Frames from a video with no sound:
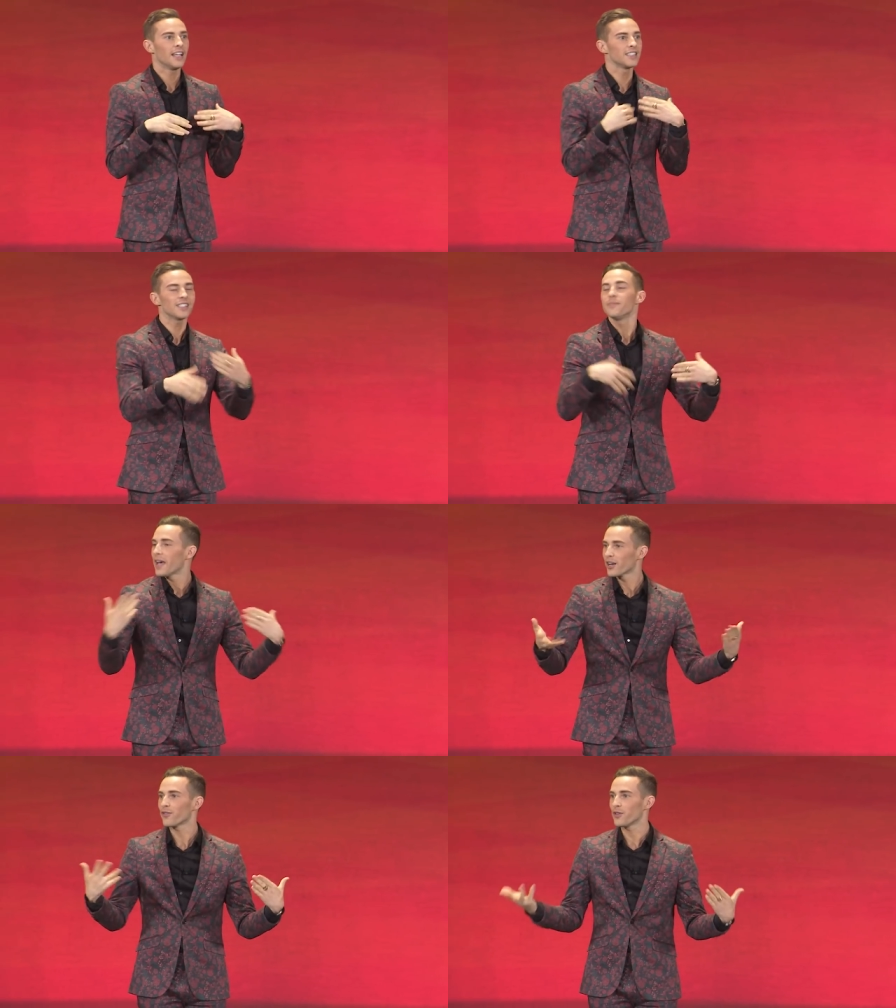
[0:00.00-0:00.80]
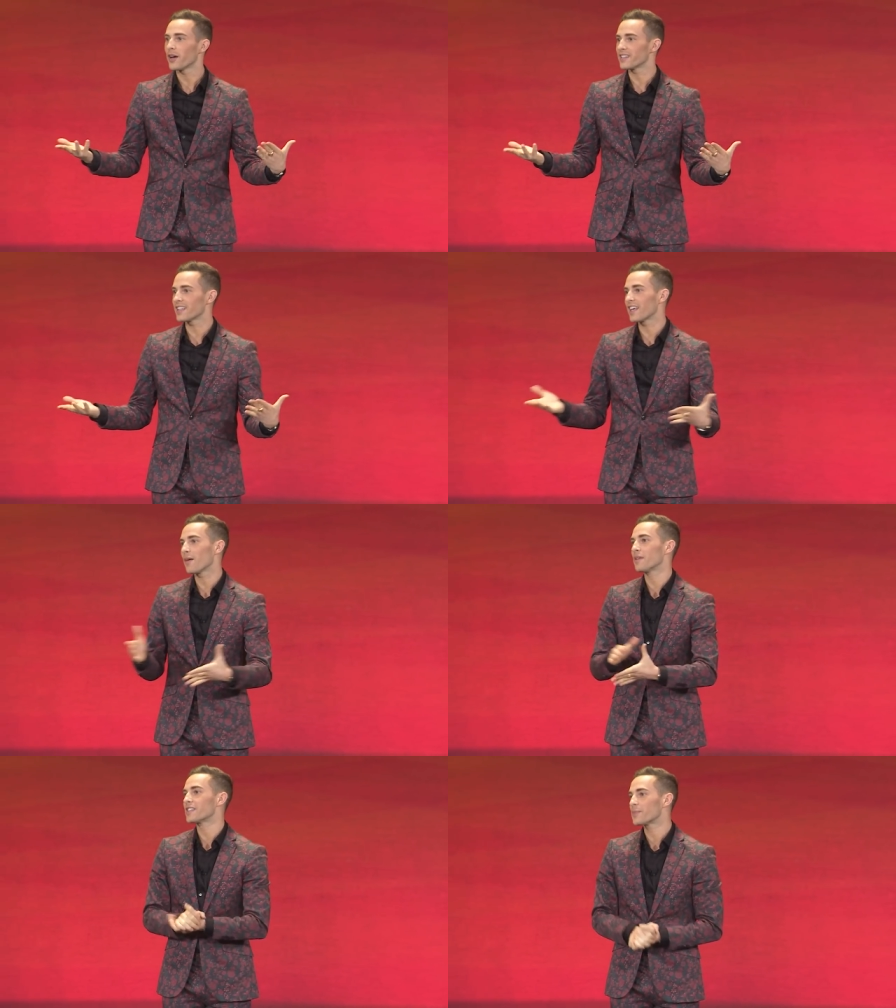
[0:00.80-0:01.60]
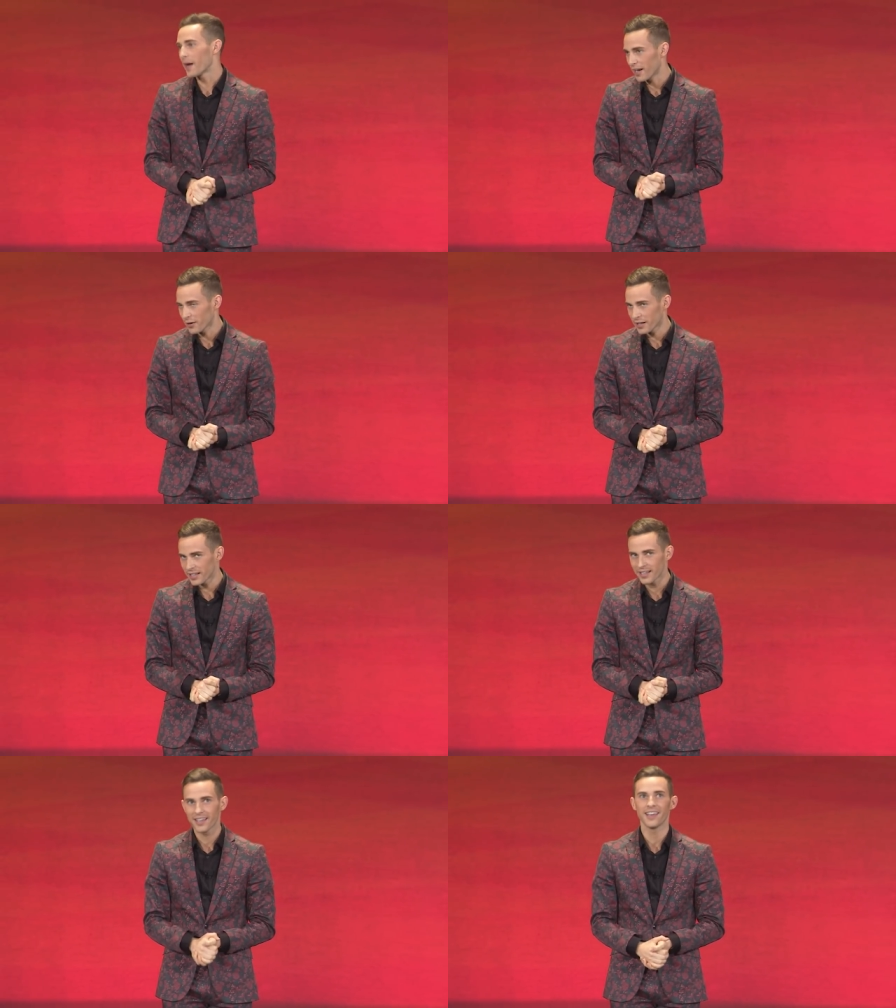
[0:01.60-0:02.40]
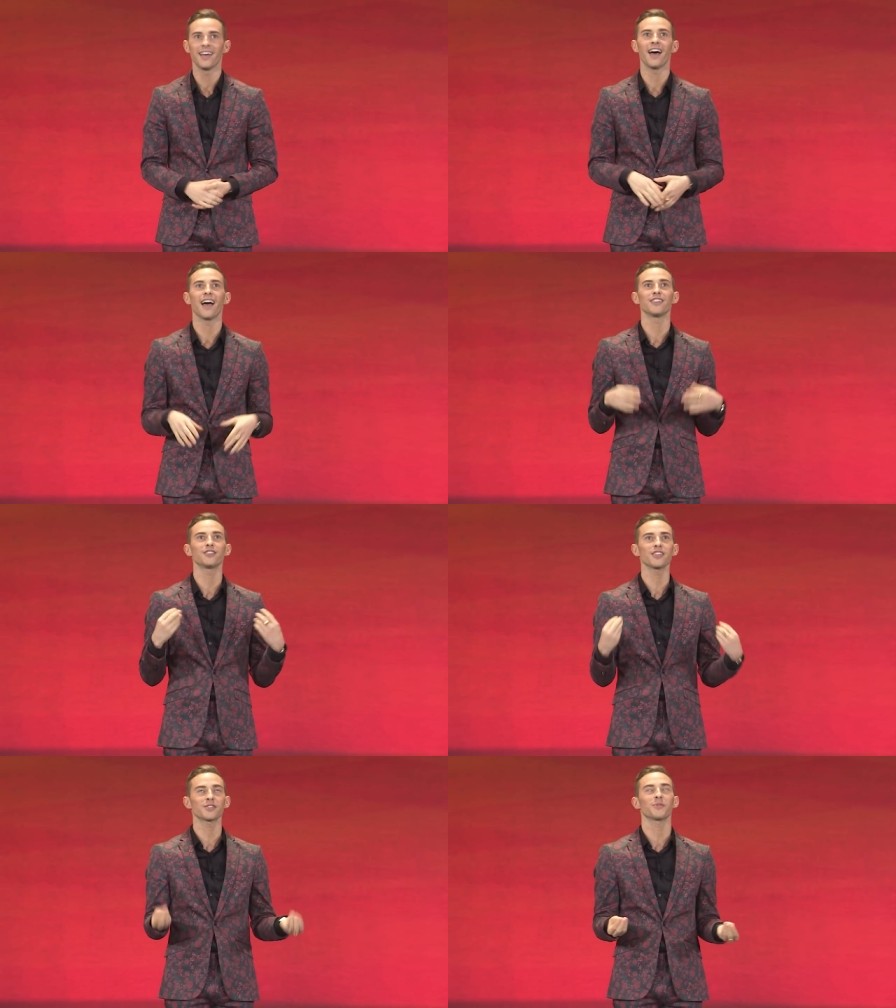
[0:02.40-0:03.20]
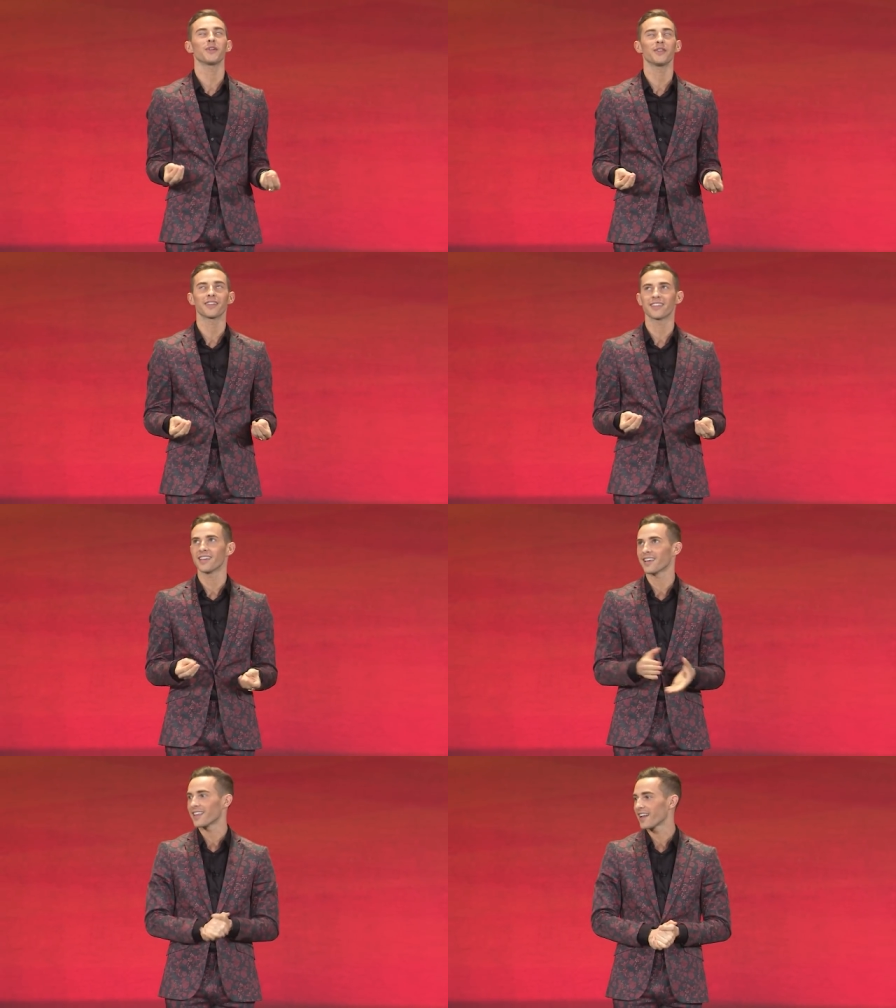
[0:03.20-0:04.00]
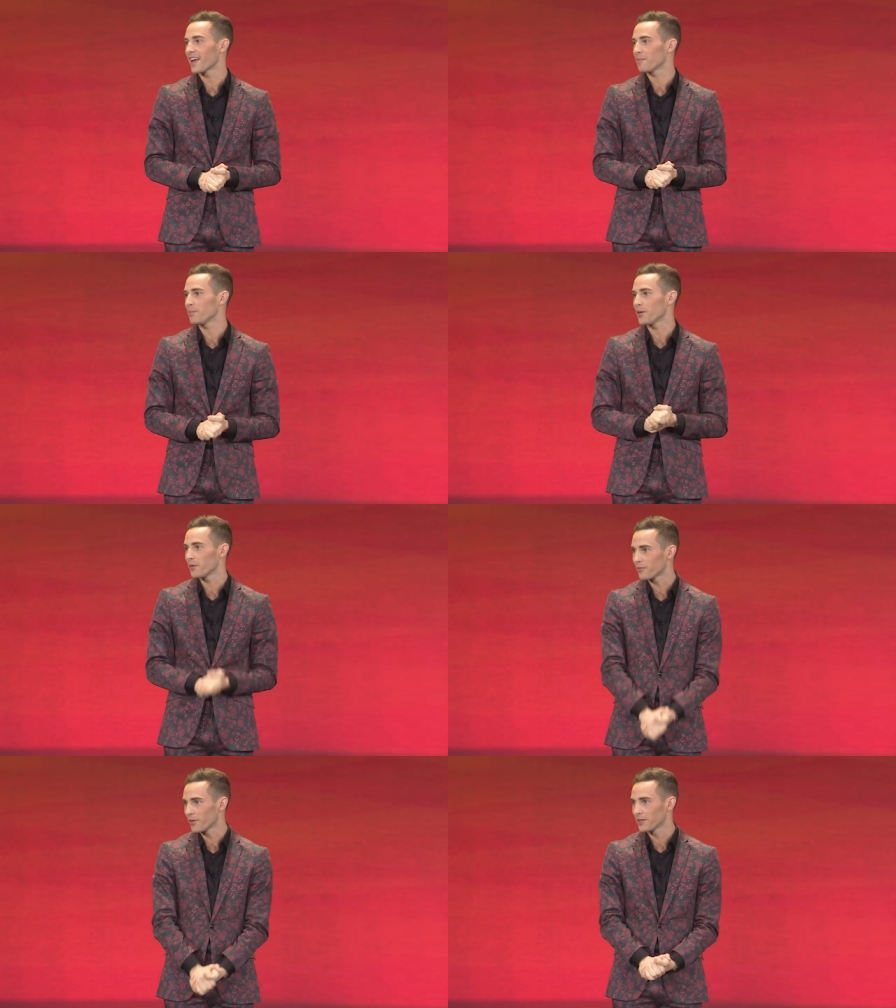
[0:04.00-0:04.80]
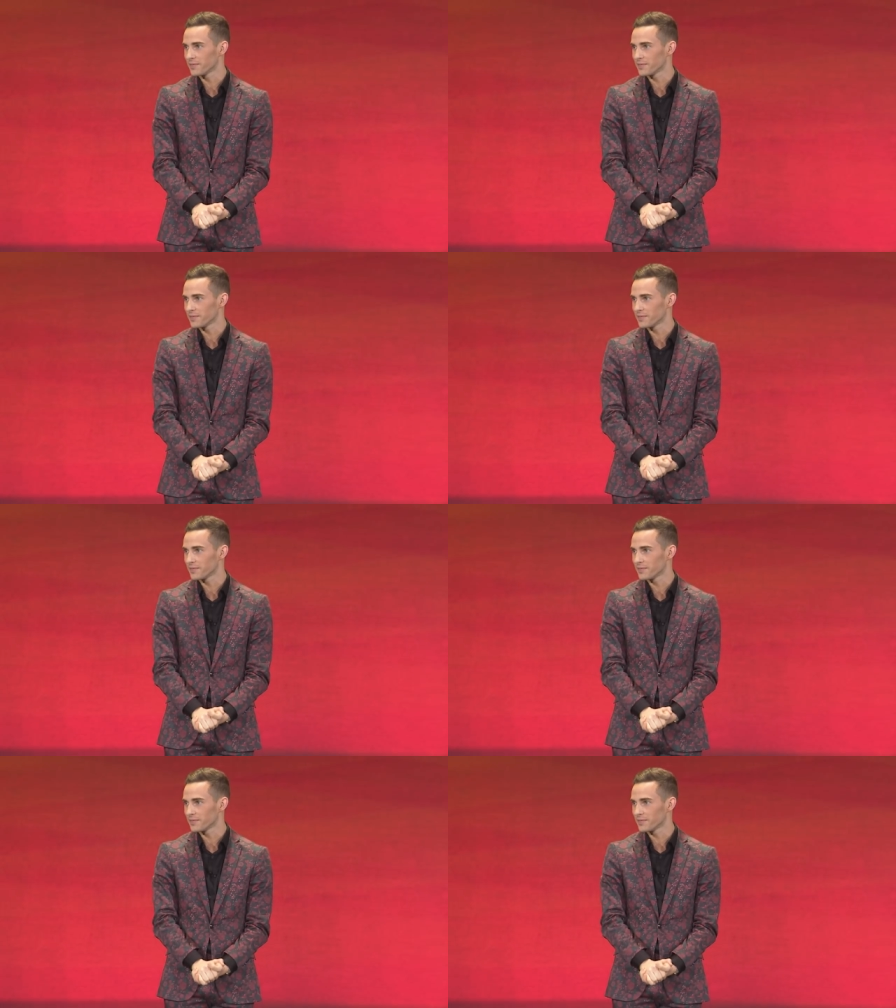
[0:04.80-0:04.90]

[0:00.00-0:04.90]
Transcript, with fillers: doesn't matter if you guys think I'm inspiring, I just want you to think that I'm beautiful.